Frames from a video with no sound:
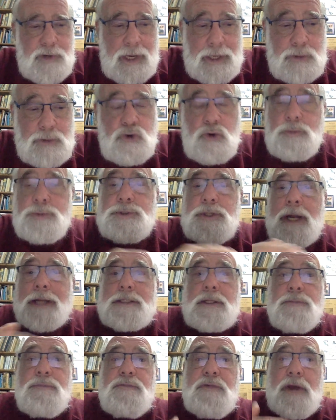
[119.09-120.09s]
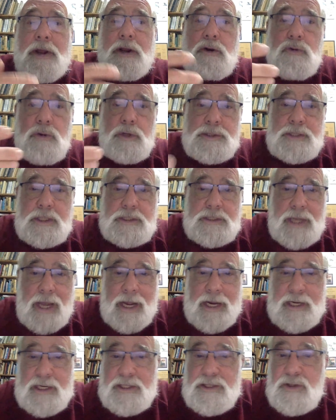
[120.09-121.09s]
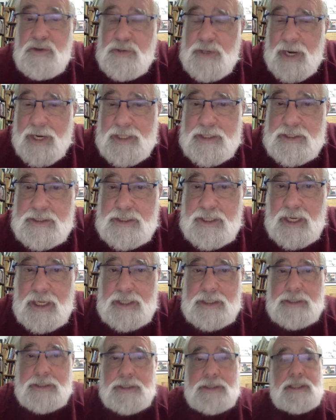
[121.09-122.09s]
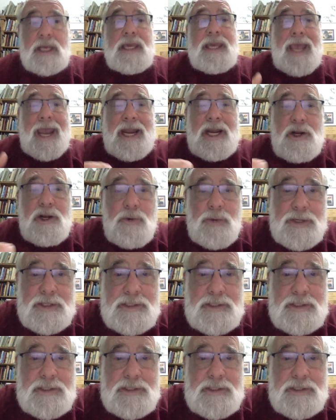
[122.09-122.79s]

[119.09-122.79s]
got groups like the Federalist Society in the United States, the Cato